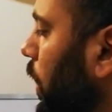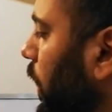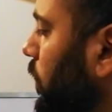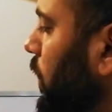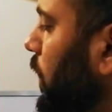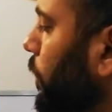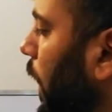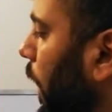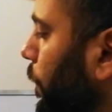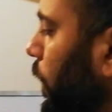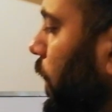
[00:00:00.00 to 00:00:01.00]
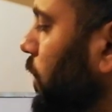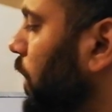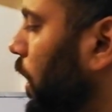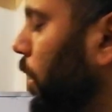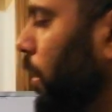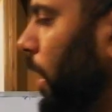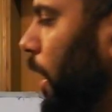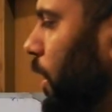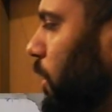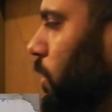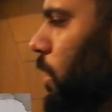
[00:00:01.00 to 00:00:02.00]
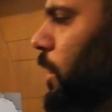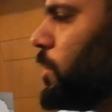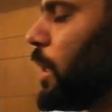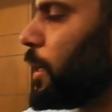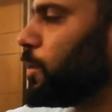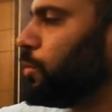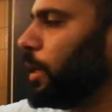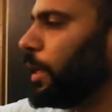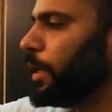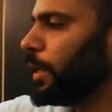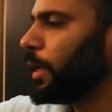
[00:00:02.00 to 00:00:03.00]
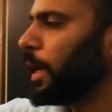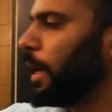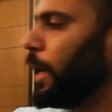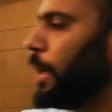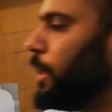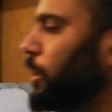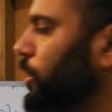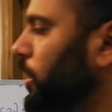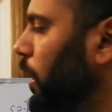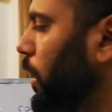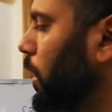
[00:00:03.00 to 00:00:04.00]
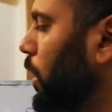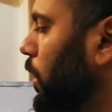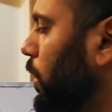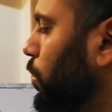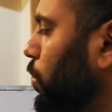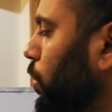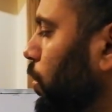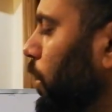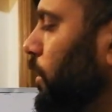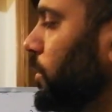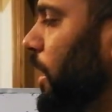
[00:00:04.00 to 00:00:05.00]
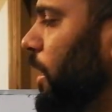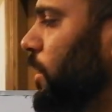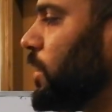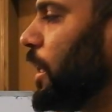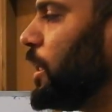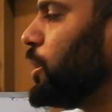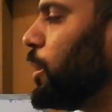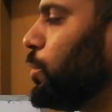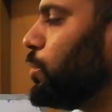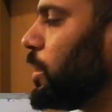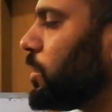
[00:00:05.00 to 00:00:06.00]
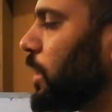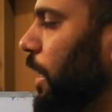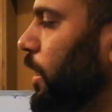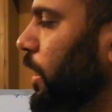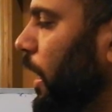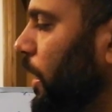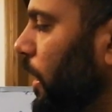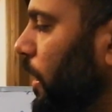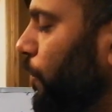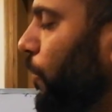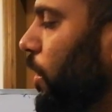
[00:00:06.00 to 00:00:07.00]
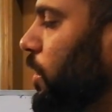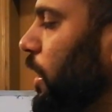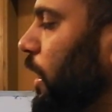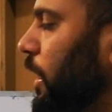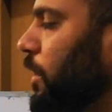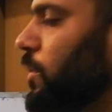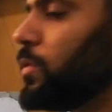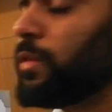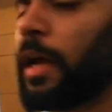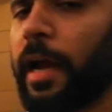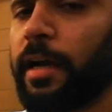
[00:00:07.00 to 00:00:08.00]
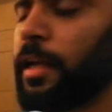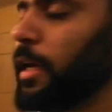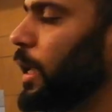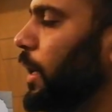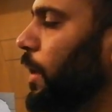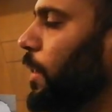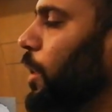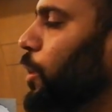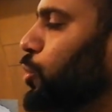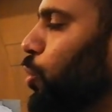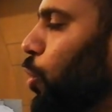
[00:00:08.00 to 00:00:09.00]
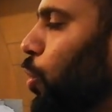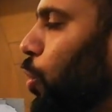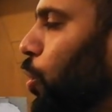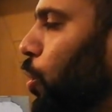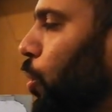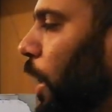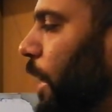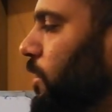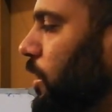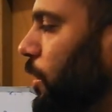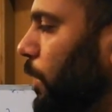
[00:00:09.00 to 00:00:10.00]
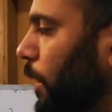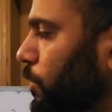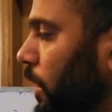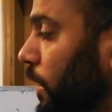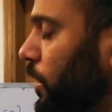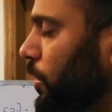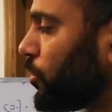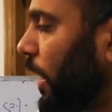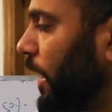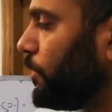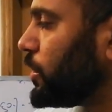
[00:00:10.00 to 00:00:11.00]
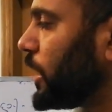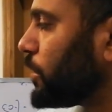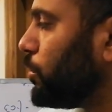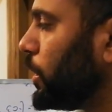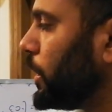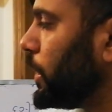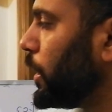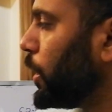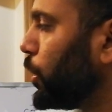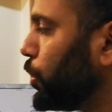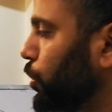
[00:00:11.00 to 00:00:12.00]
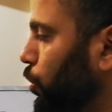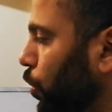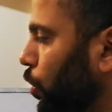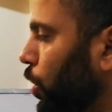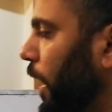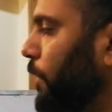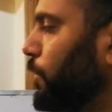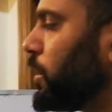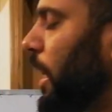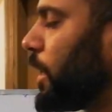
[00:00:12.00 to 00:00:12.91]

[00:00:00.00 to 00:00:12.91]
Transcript: ezetimibe is actually an additional to is addition to the statin, and it further decreases the LDL. So ezetimibe, and the trial which actually showed and which